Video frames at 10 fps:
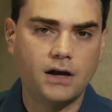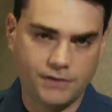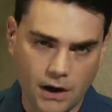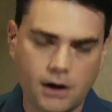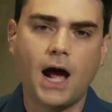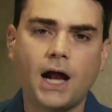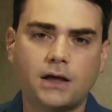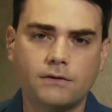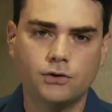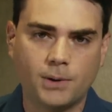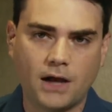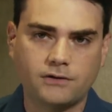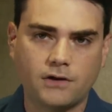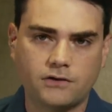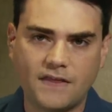And if they are not given due
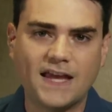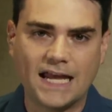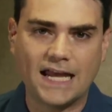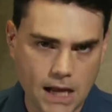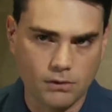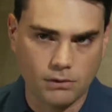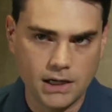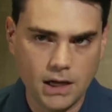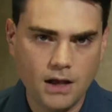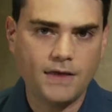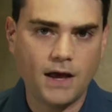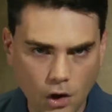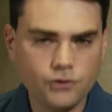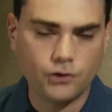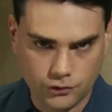process and then they get angry, that
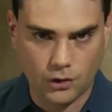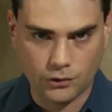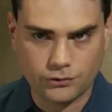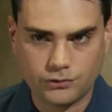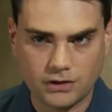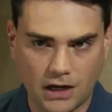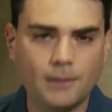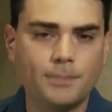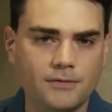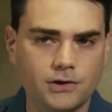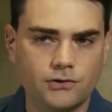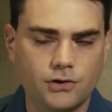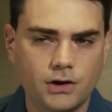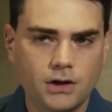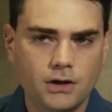also shows that they are privileged.